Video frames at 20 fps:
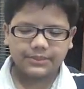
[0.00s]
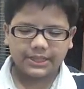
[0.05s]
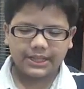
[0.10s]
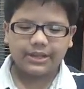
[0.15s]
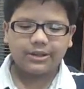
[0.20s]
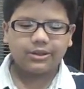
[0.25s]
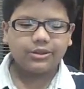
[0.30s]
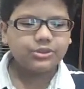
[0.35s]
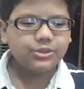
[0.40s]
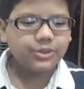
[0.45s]

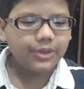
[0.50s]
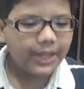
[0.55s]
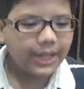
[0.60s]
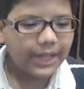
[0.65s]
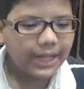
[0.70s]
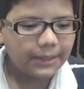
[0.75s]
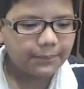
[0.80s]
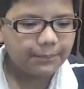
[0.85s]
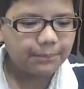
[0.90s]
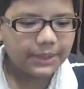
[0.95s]
They also
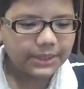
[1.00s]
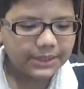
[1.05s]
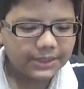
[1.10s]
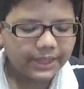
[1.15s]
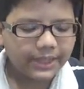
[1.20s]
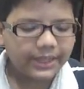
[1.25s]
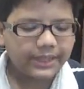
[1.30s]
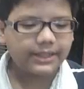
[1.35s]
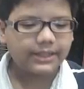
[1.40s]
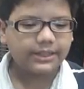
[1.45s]
help
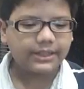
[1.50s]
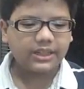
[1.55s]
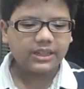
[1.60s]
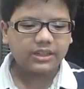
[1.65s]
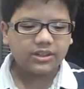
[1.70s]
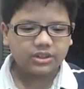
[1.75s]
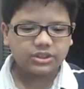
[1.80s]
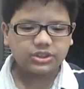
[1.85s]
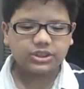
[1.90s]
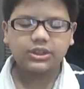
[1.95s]
maintain an
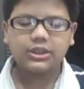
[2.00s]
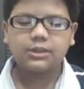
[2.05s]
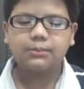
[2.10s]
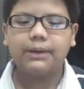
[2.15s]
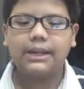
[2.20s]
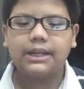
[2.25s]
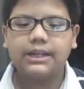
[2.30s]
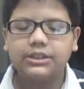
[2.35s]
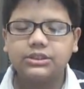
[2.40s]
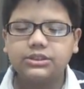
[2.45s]
ecological
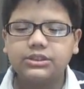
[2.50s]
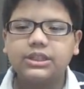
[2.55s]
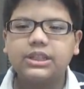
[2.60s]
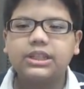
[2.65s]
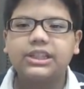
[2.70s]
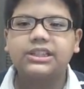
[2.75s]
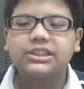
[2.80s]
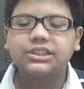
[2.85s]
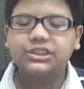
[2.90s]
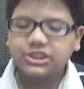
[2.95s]
balance
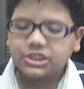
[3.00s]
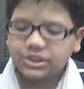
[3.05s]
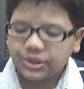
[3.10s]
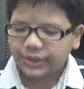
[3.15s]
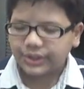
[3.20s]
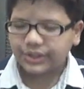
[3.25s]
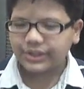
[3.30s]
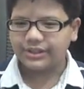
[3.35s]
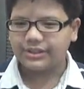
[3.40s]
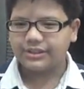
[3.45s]
in the
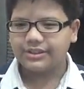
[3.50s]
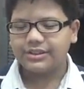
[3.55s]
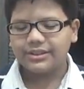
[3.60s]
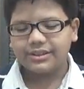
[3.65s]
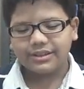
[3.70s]
soil.